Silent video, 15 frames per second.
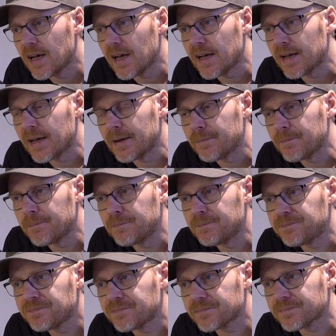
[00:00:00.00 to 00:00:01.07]

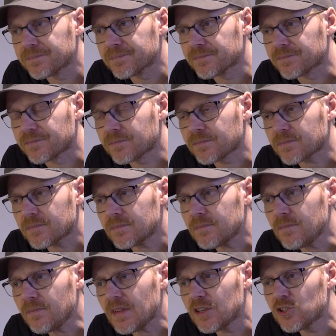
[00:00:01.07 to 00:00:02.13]
Um,
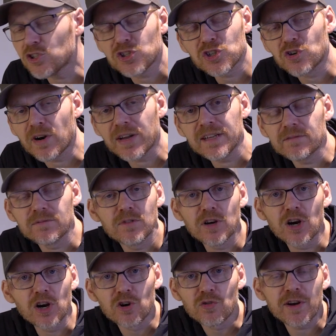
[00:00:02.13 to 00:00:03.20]
just a great
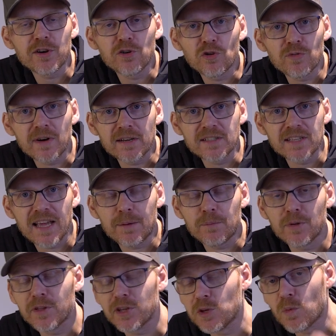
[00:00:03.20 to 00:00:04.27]
great all-round
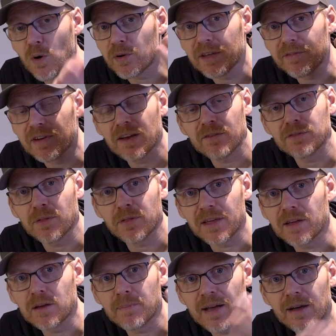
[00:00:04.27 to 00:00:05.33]
camera that you won't even have to
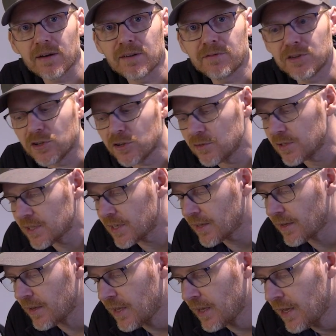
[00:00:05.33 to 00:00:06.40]
think about if you're using
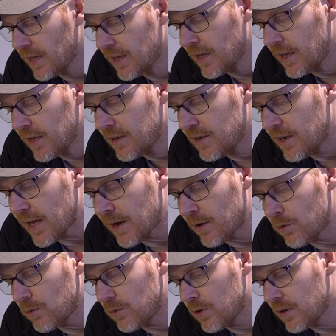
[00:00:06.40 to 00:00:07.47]
it.
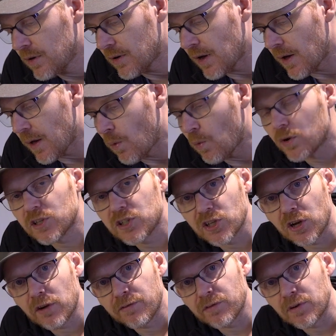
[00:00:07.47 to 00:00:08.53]
Now, I wanted to
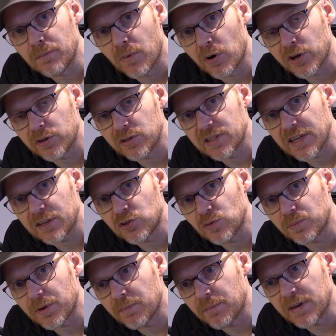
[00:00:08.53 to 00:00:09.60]
go for a mono
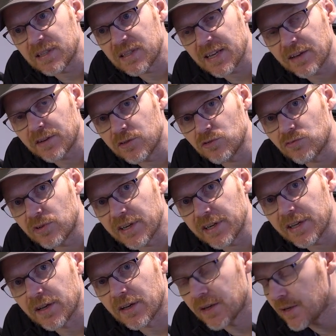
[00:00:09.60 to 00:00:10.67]
setup on my second
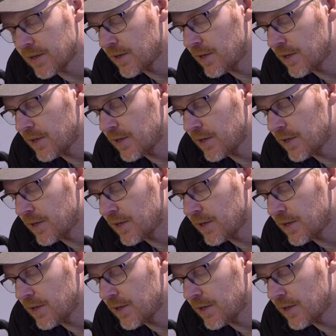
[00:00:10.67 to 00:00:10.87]
rig.